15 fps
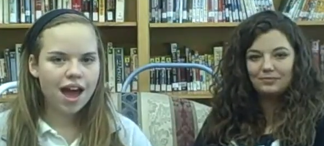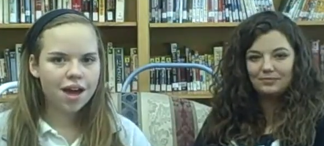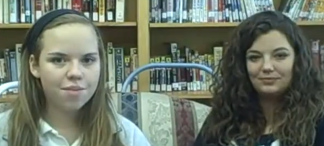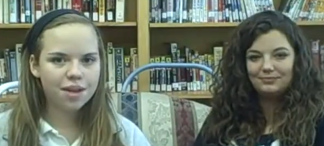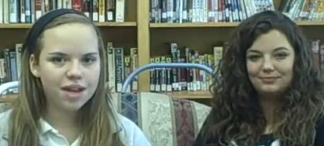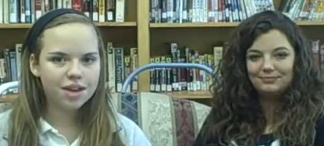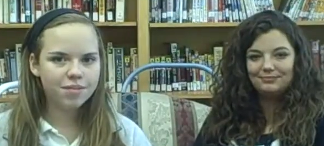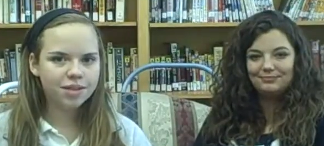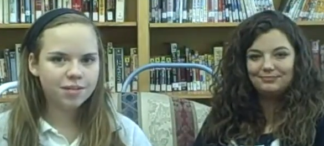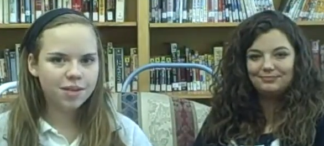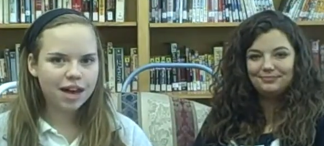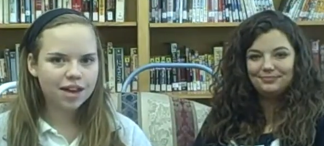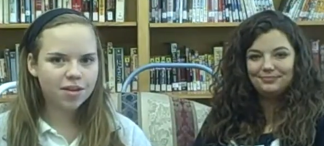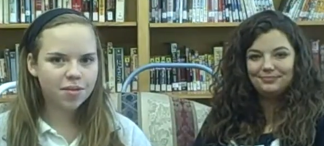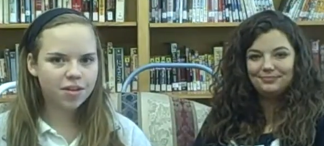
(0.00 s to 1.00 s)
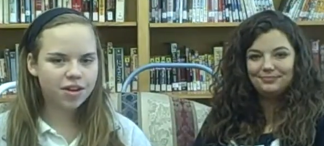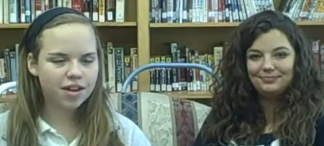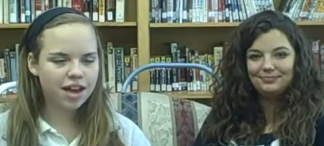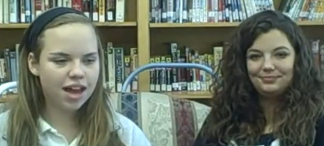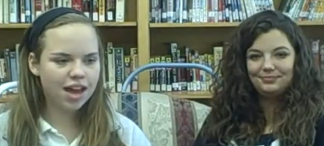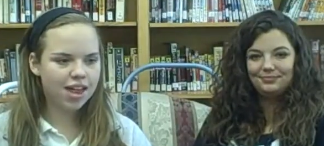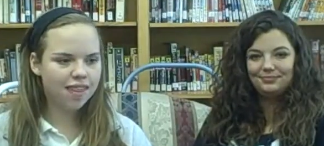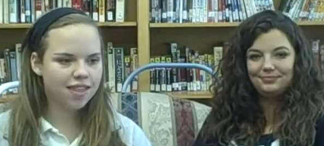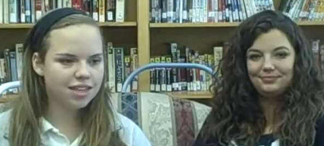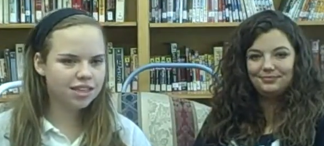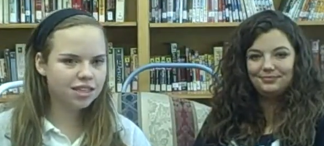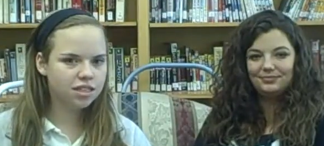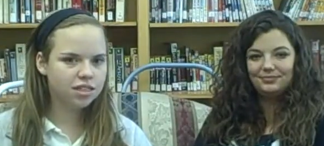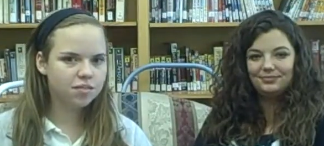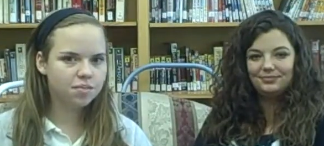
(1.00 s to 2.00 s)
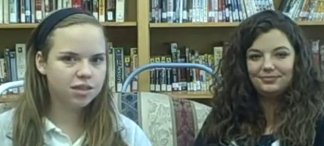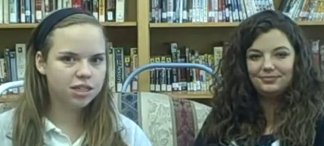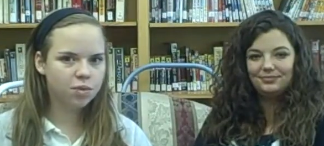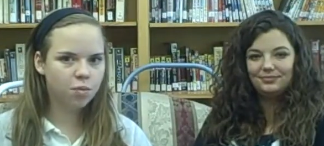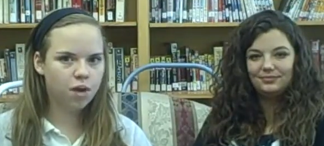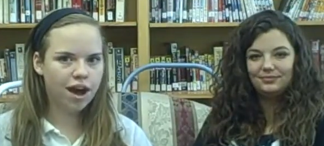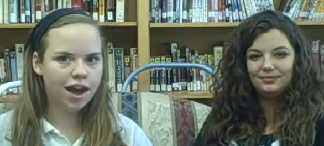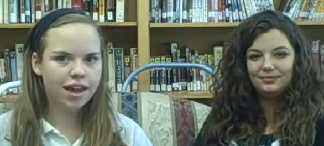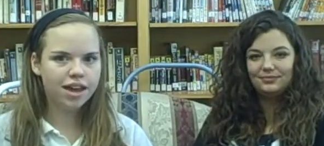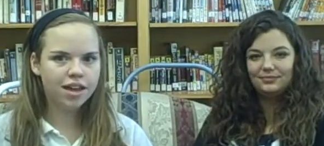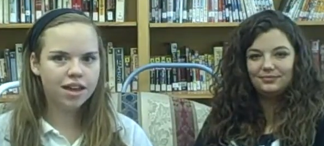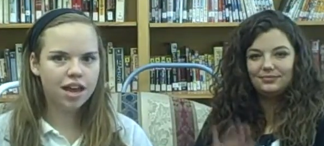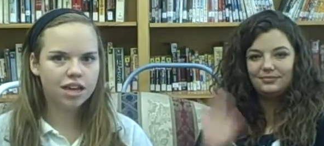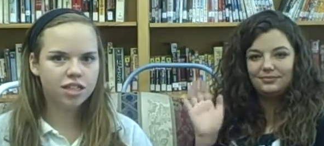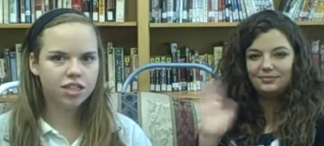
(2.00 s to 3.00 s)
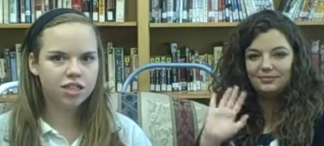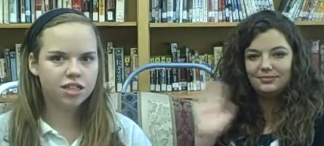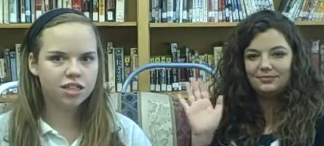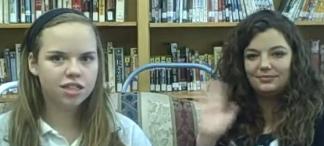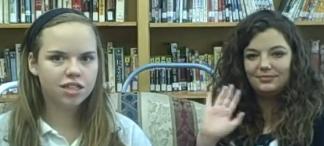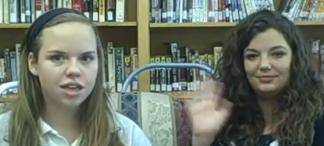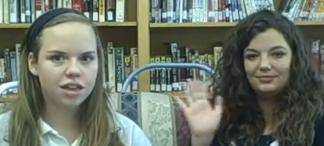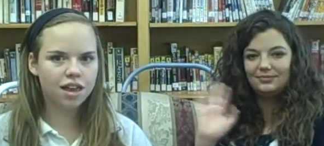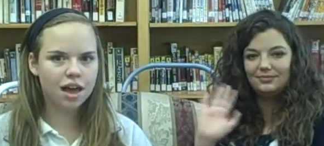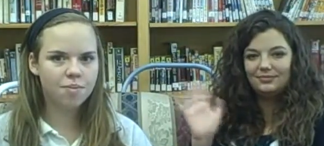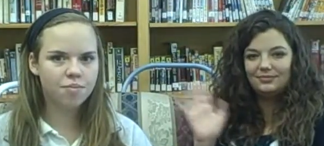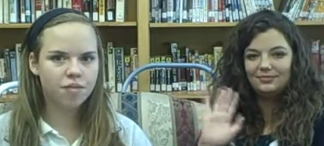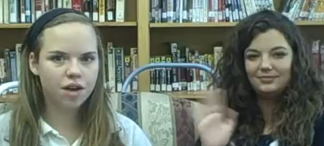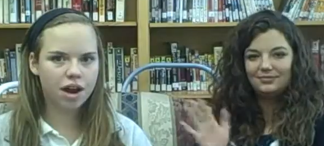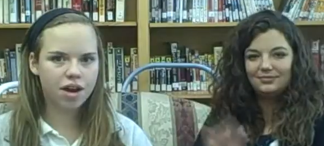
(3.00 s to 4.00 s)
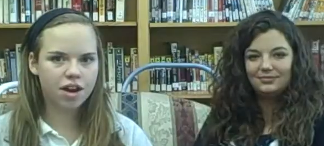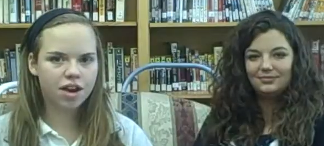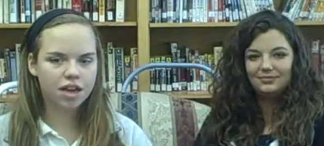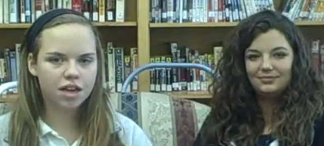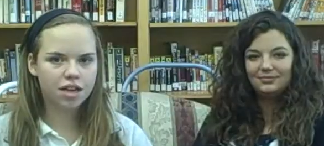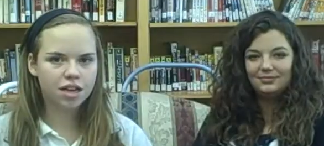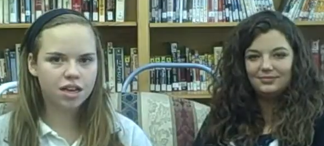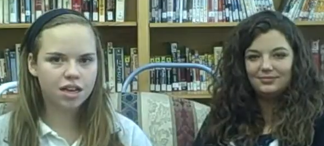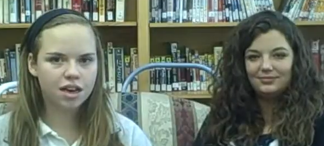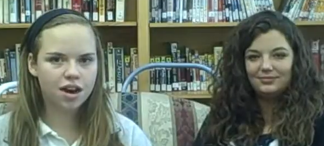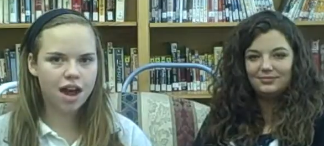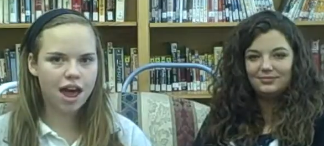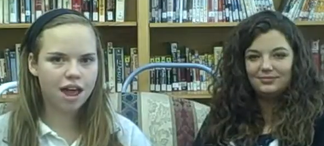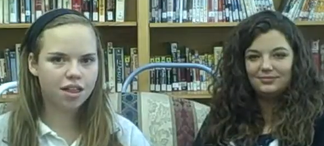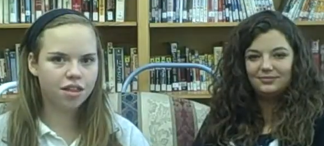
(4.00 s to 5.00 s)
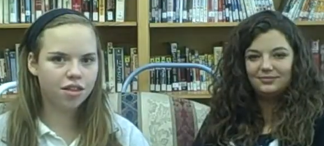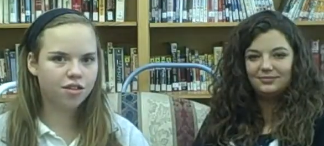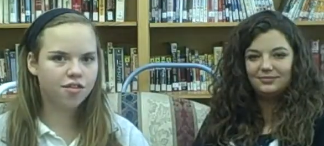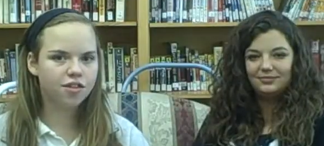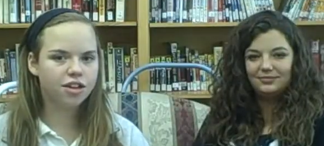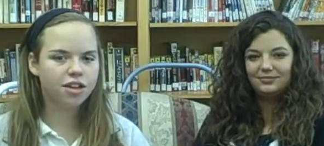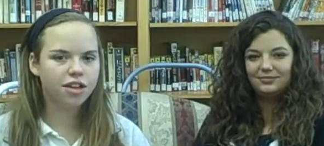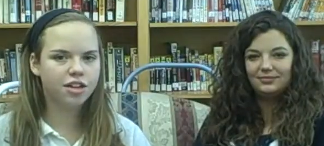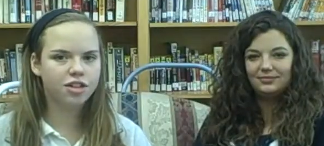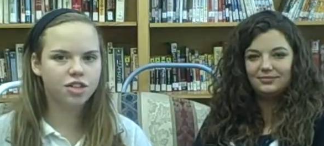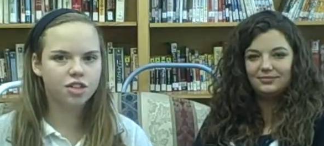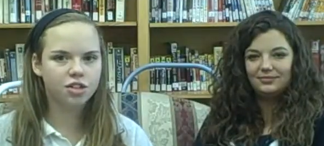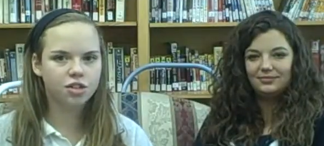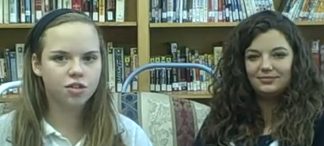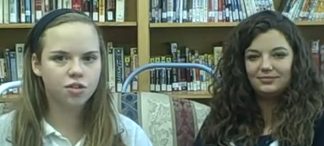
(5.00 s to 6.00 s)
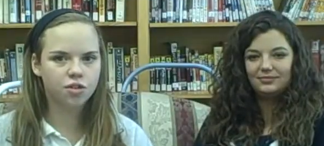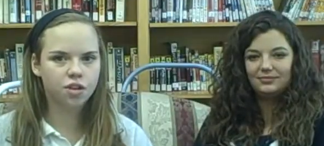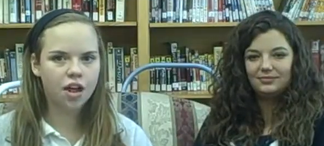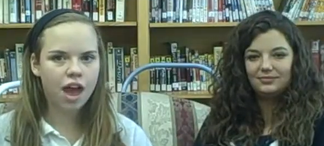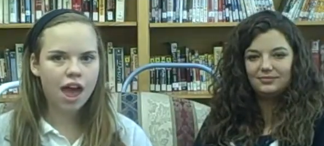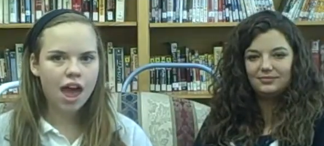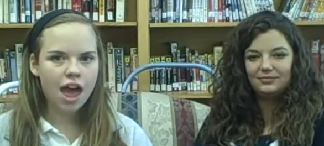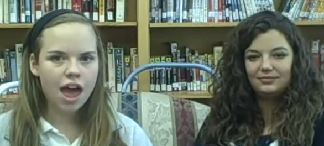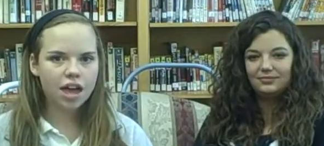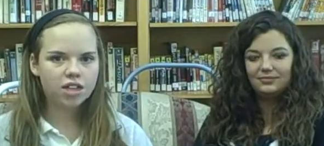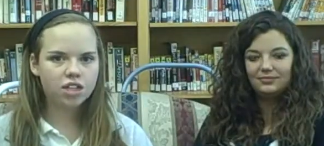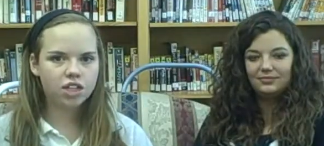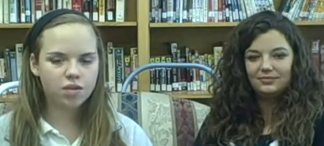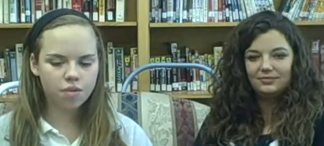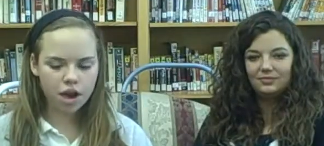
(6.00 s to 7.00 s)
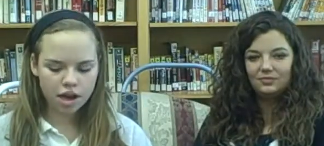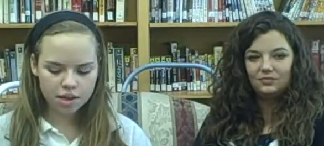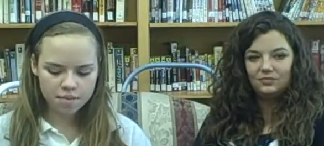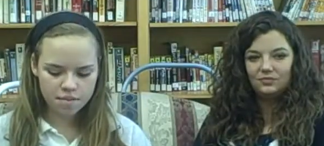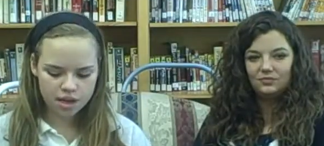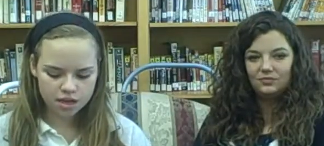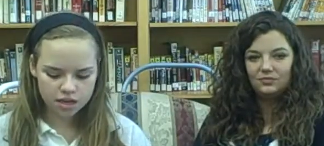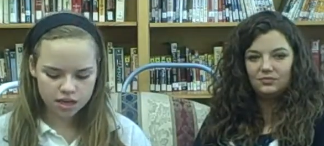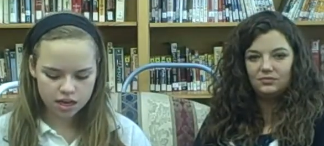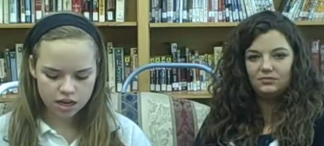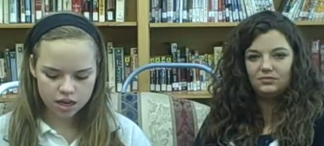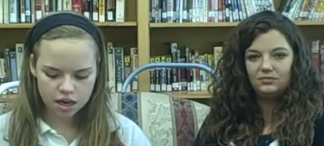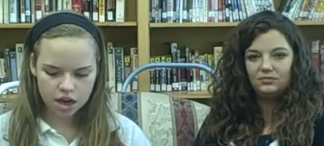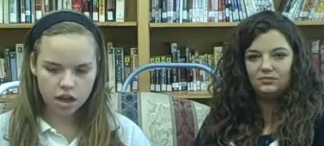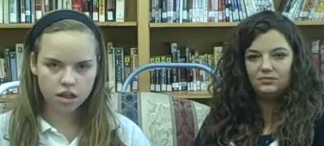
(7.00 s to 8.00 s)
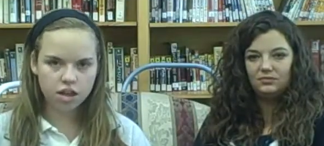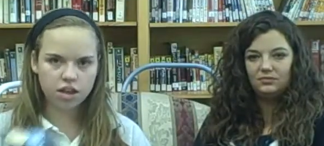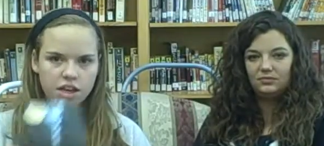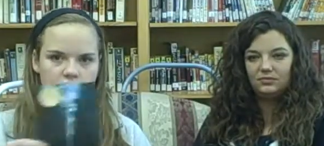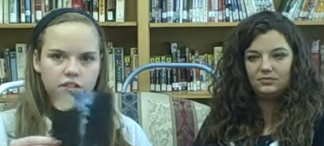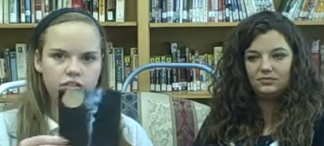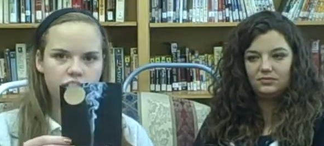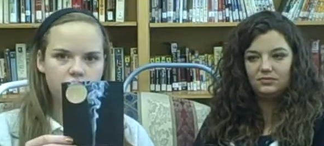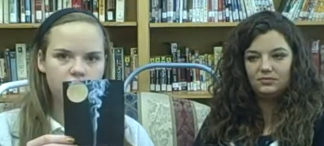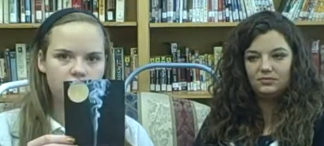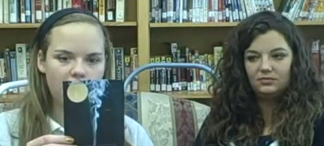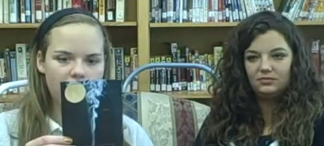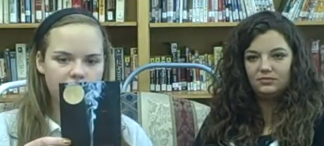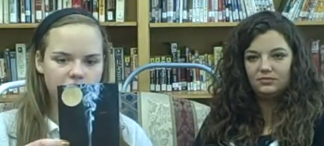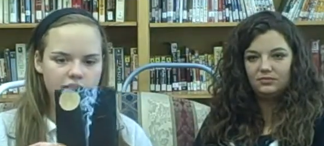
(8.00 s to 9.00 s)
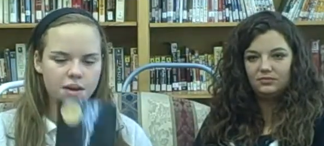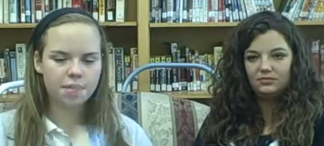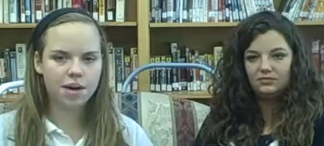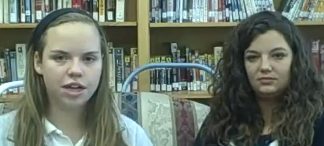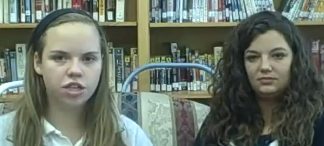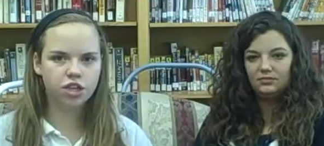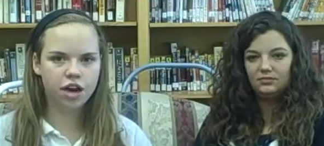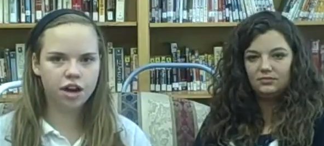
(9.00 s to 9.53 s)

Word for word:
Speaker 1: Hi, my name is Maggie Wood, and this is Miss Wyatt, and she's the librarian here at Louisville Collegiate School, and she recommended uh, Looking for Alaska by